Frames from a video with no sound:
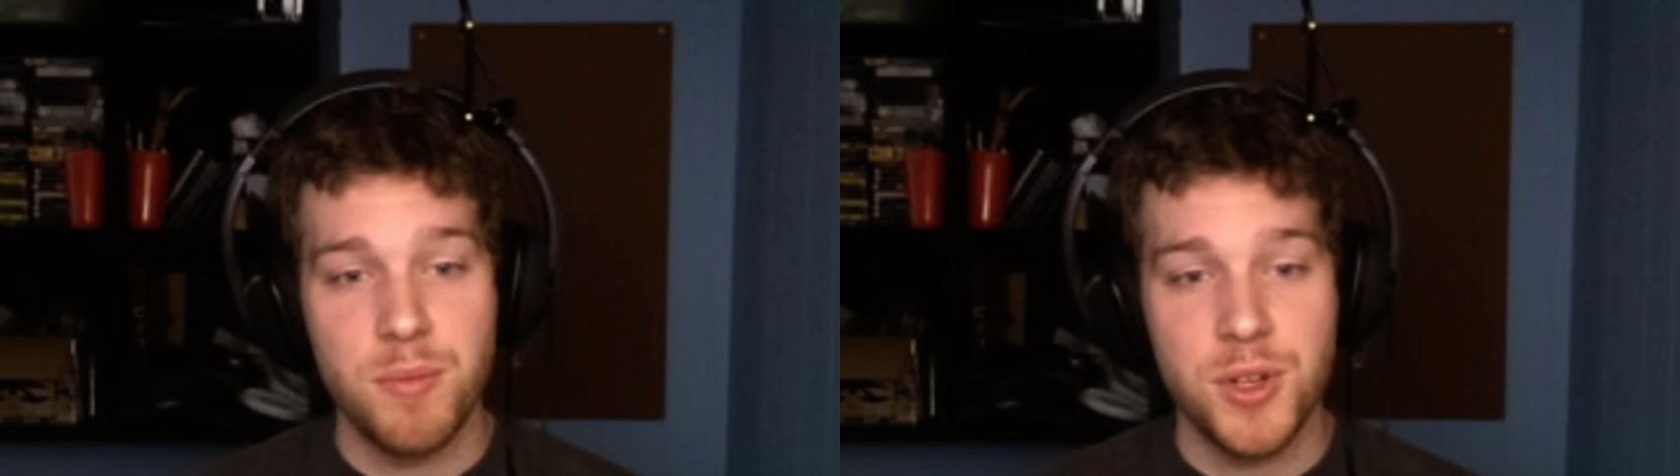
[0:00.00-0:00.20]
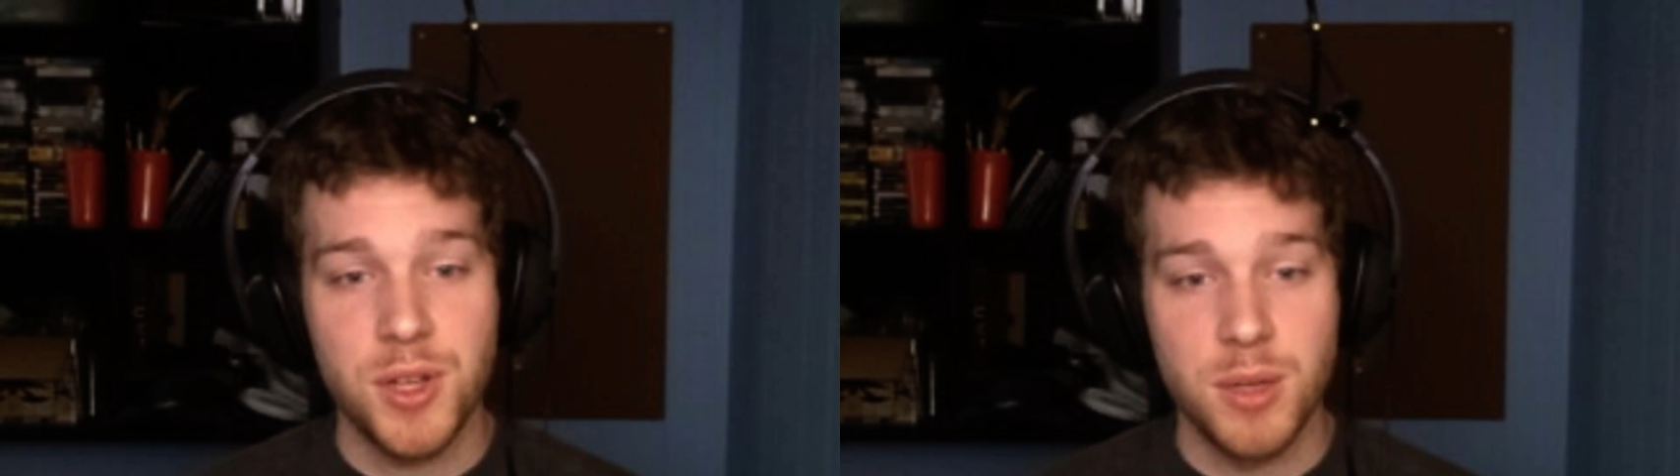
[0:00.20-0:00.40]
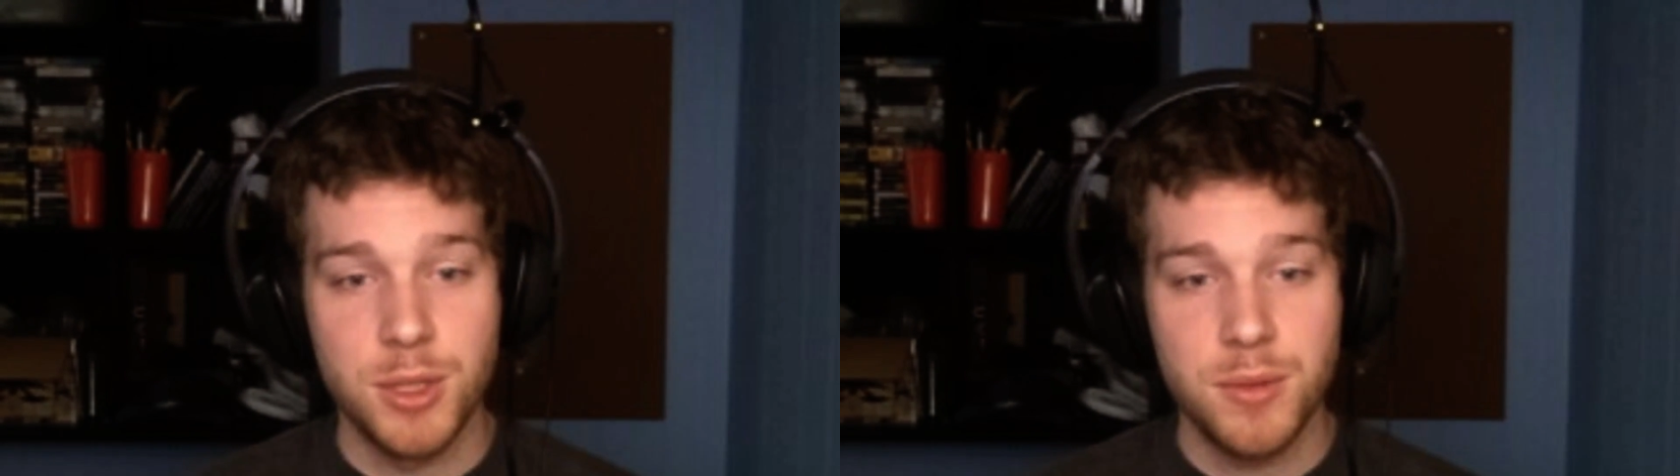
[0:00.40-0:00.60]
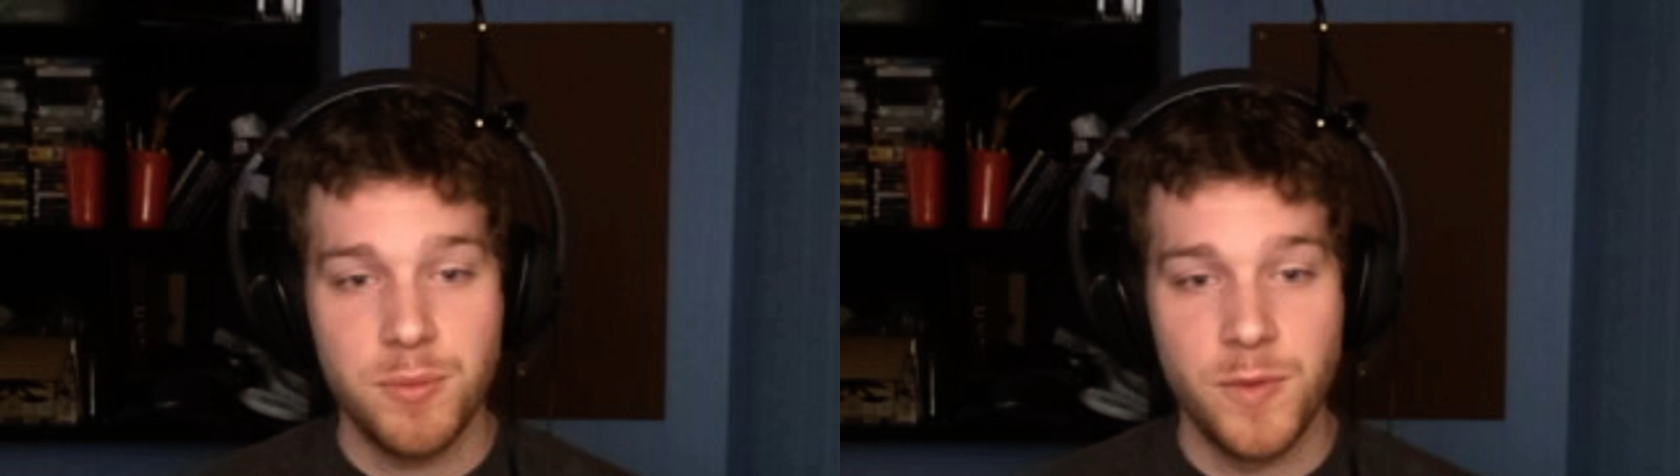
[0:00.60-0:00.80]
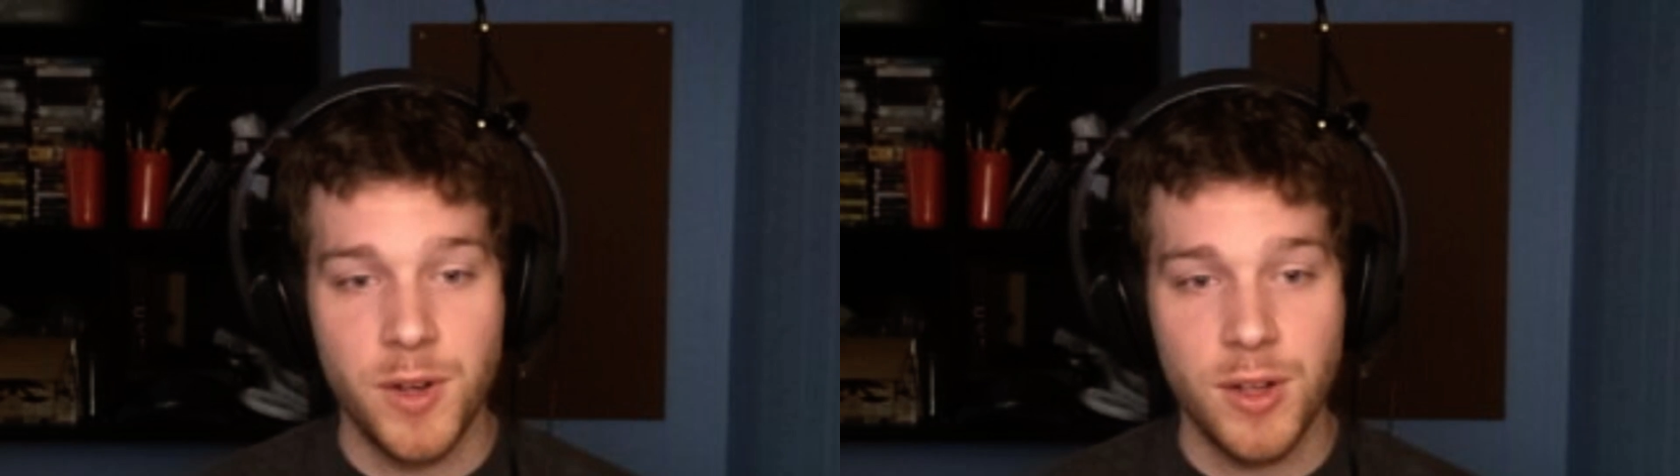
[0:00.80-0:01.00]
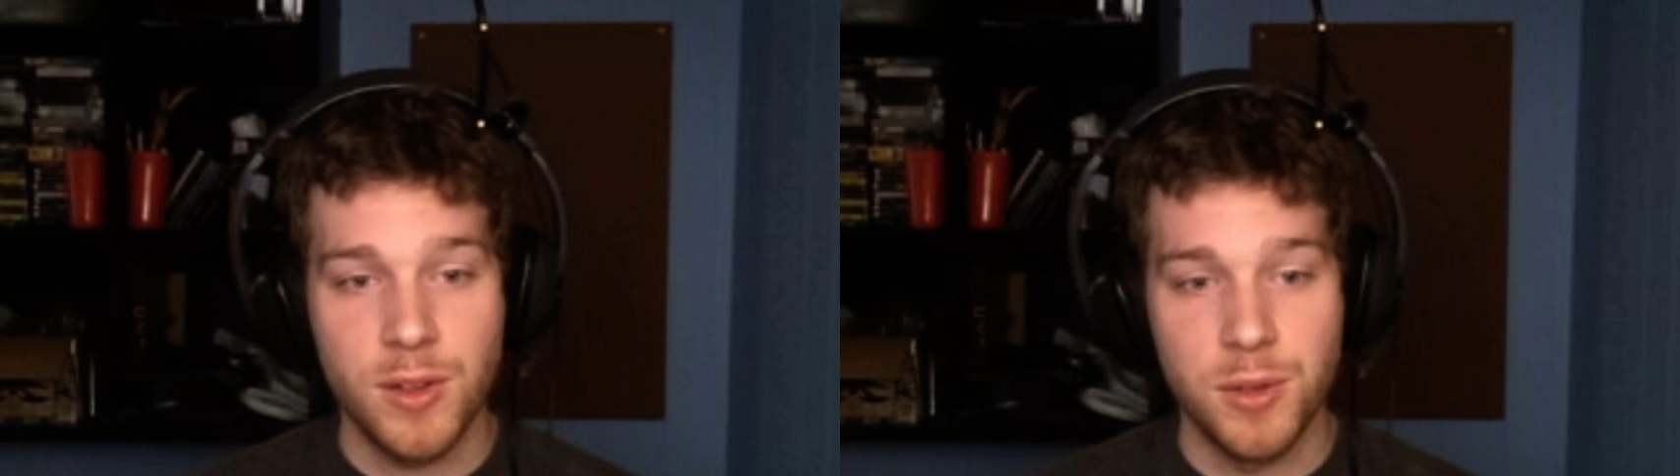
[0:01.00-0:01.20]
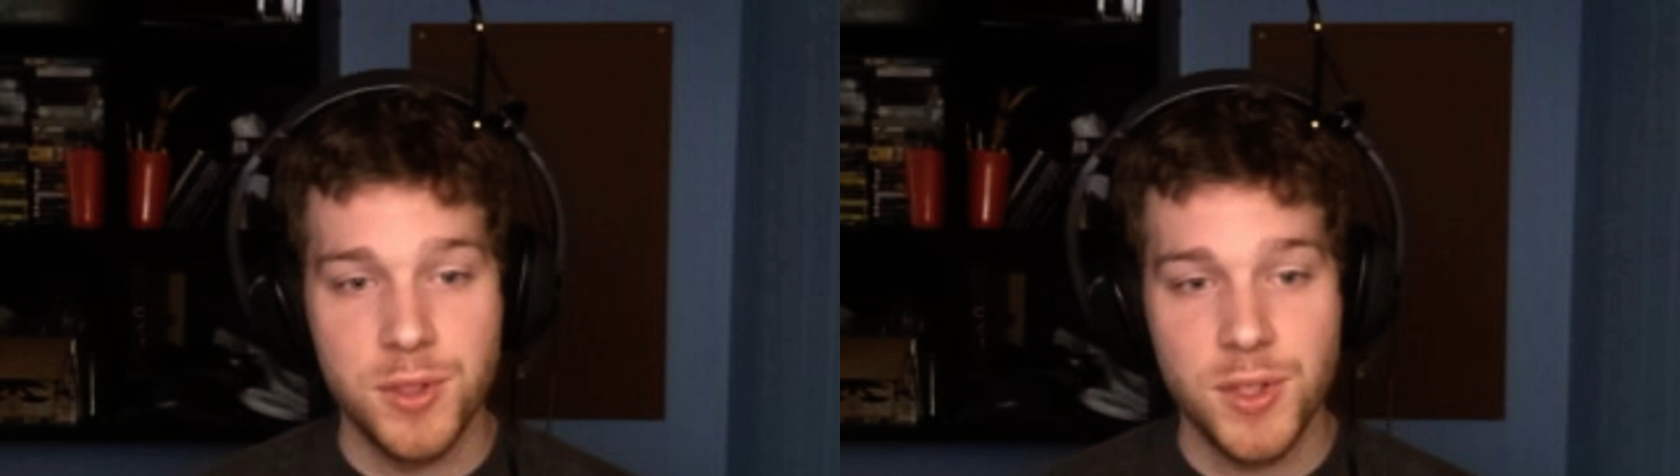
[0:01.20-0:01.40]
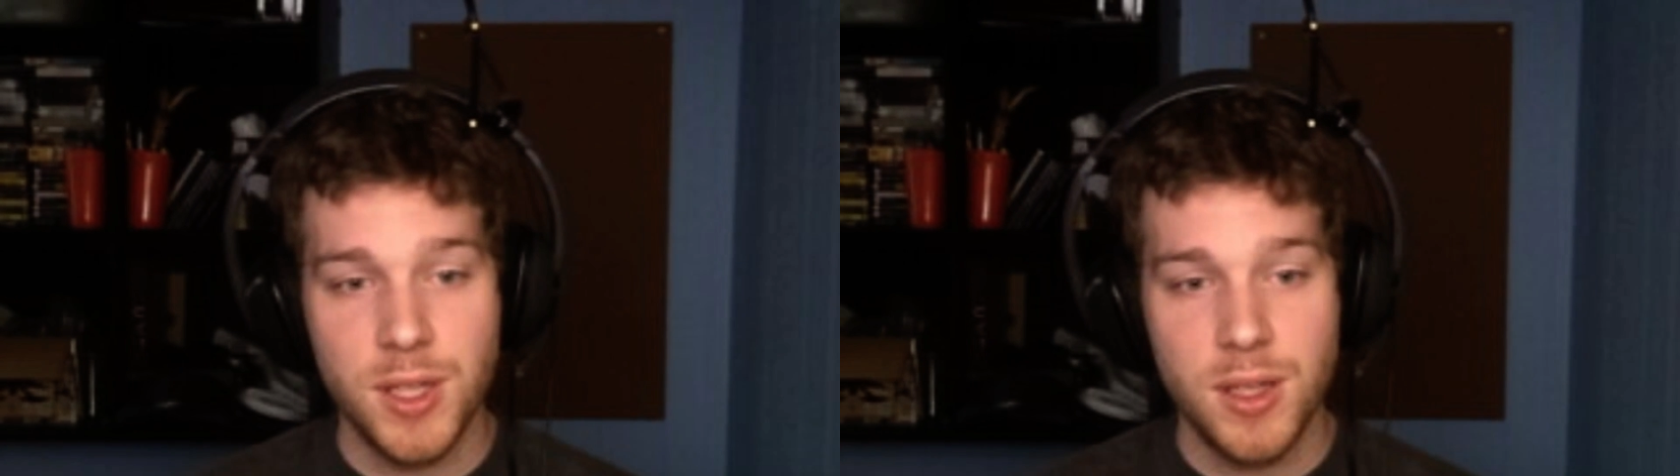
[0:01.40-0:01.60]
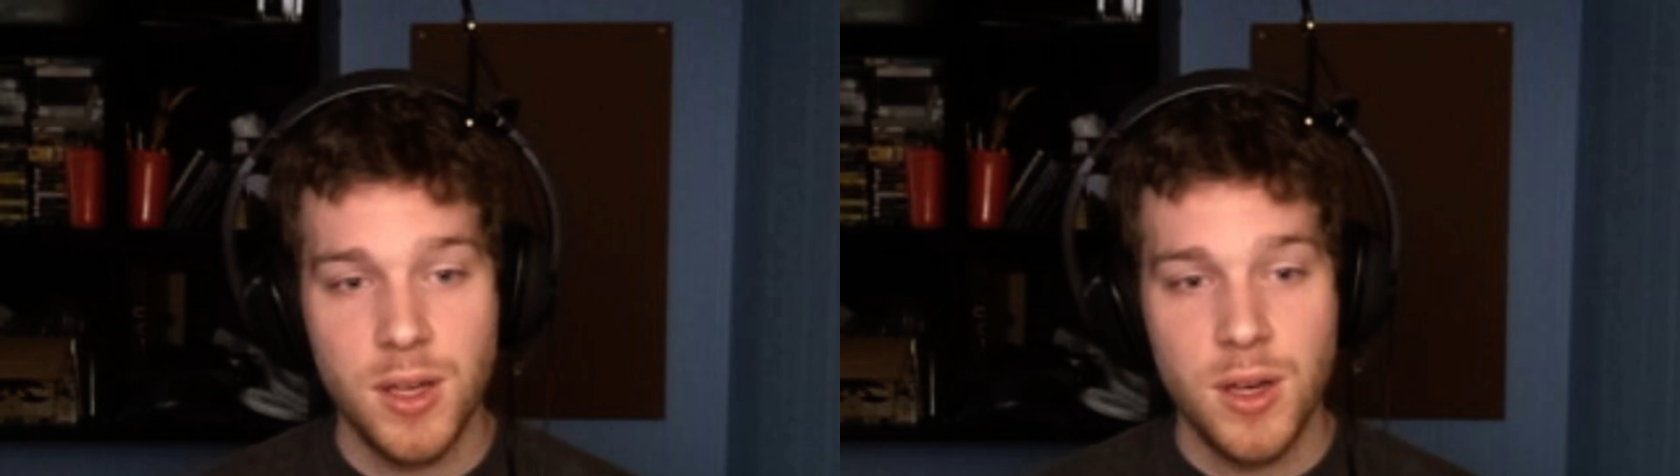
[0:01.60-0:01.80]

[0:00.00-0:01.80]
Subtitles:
Machinima very closely.